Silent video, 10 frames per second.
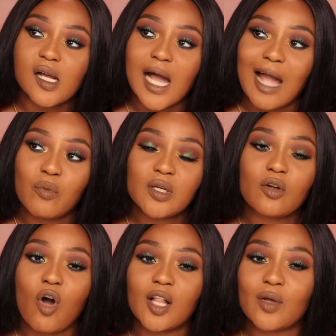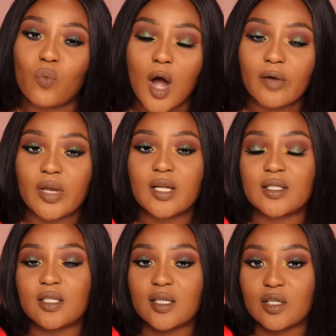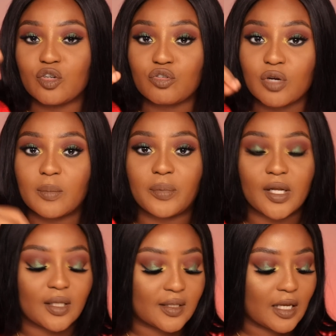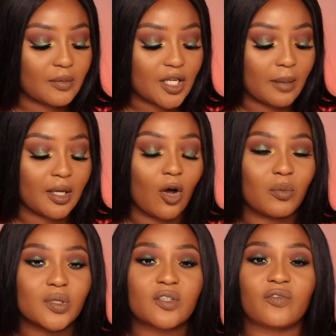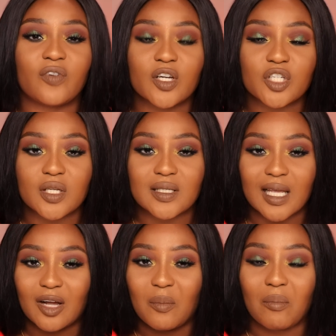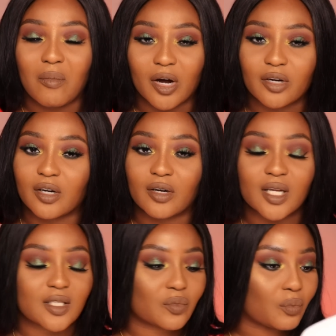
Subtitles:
I wouldn't call it watery because it doesn't drip, but at the same time, it almost functions like a marker. It's